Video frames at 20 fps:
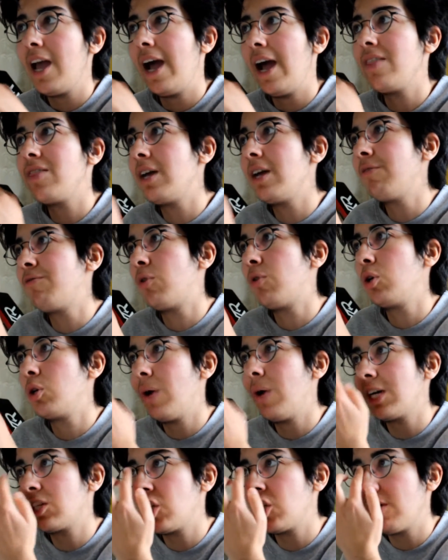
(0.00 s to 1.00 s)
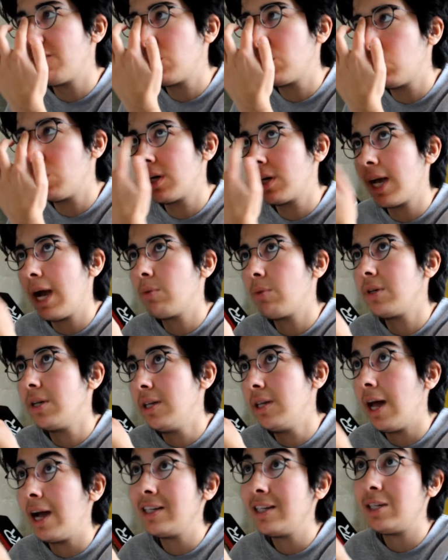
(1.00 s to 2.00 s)
And therefore, you actually have to work out
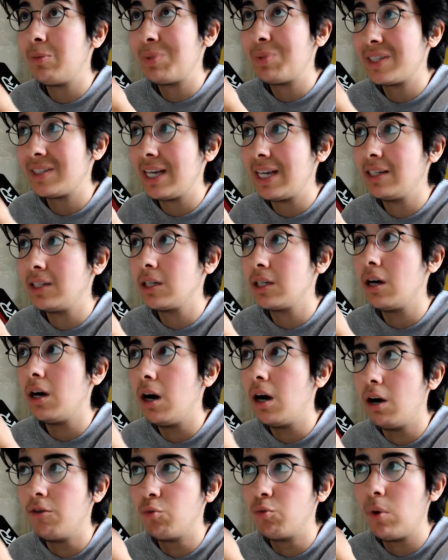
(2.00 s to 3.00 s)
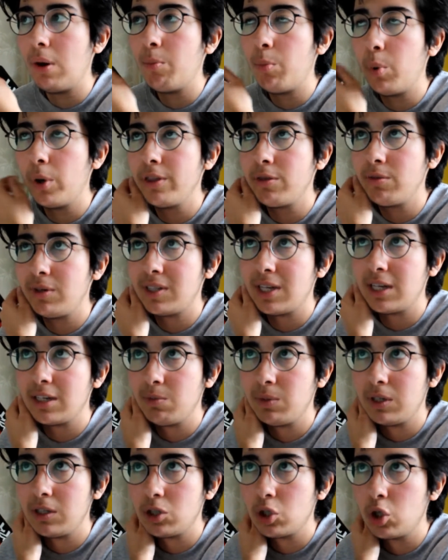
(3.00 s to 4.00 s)
90% of 1.3
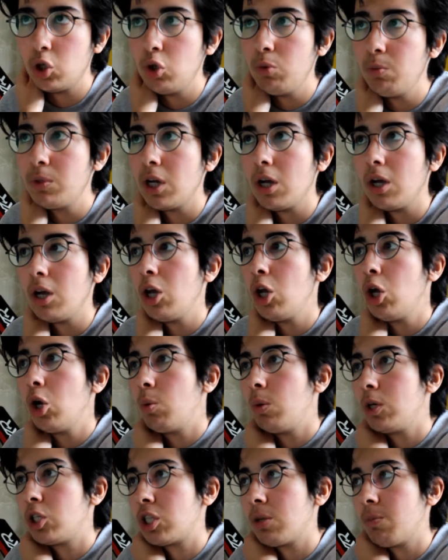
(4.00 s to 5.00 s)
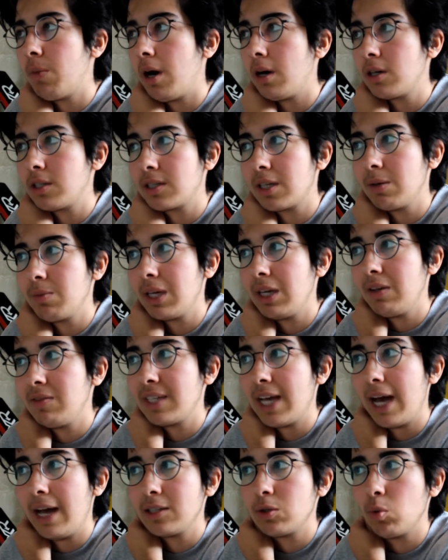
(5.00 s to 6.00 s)
centimeters cubed, which the mark scheme
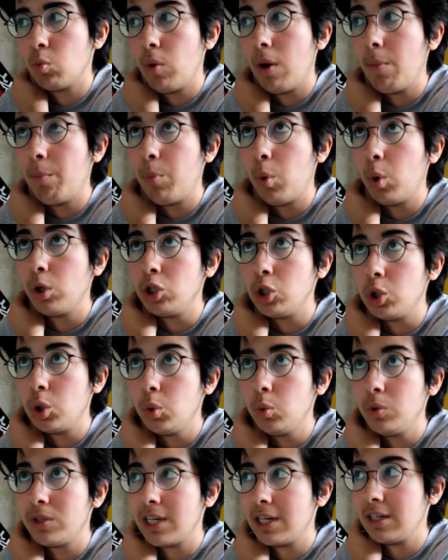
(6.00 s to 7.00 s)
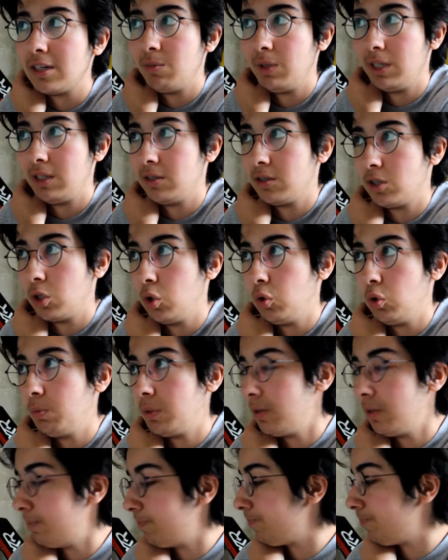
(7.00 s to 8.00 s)
gives as 1.2 centimeters
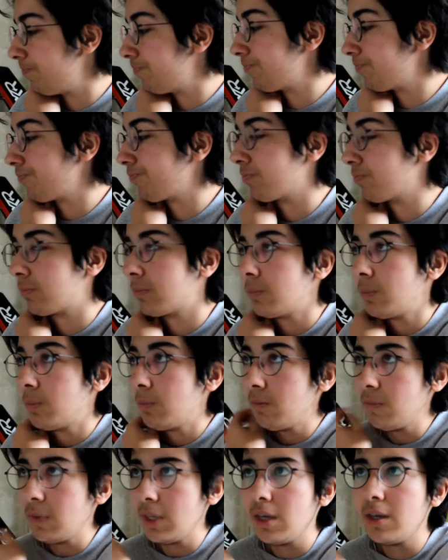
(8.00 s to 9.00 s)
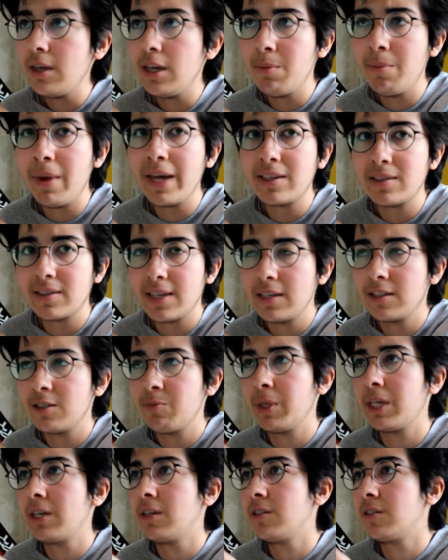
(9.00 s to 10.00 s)
cubed. It makes sense
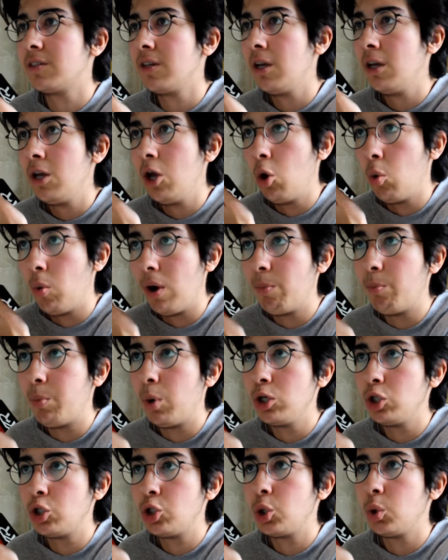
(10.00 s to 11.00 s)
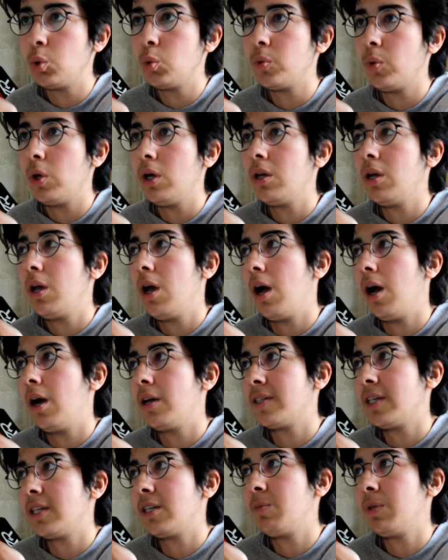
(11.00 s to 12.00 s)
because 1.2
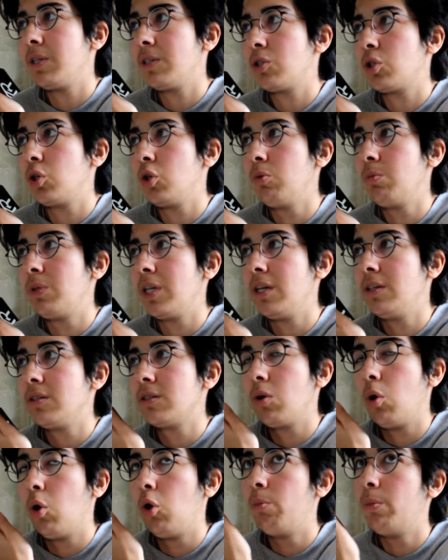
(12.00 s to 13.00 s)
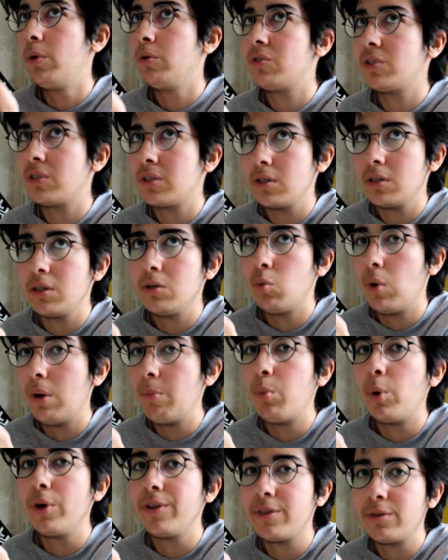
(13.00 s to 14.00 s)
centimeters cubed is almost
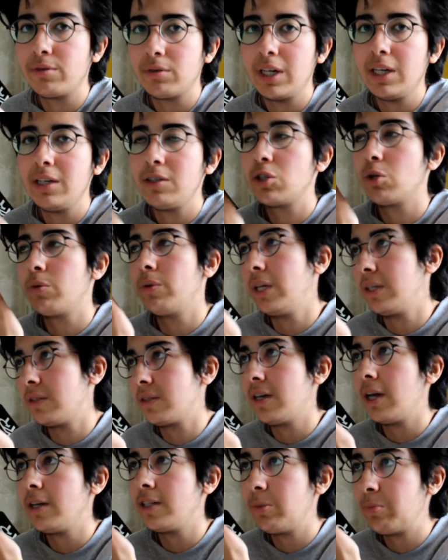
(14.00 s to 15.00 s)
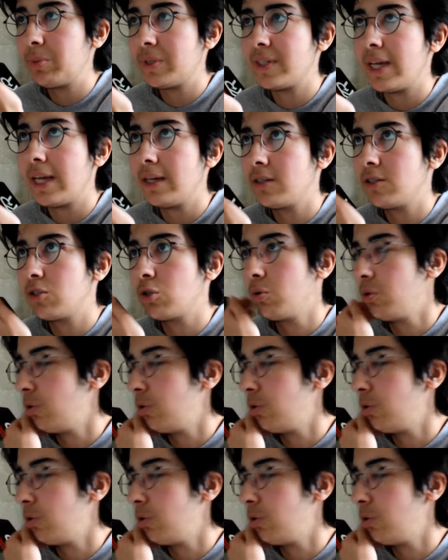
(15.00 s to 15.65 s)
1.3, so it's 90%.